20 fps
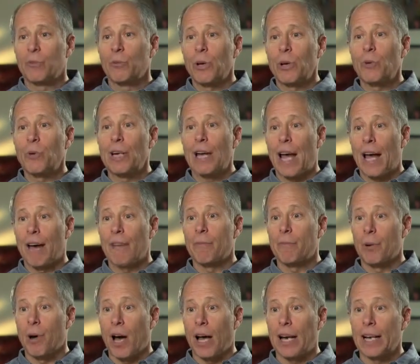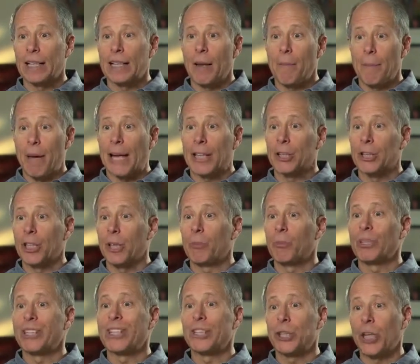We would have product that matched up
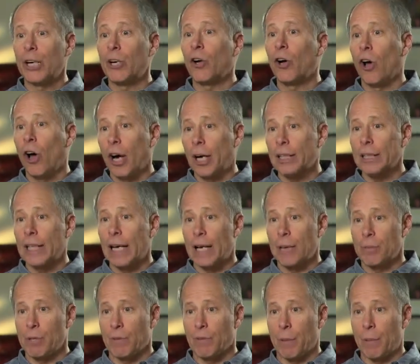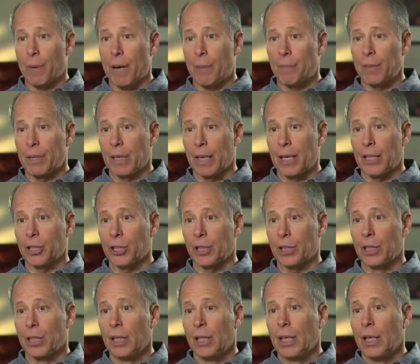with the general archetypes of the population.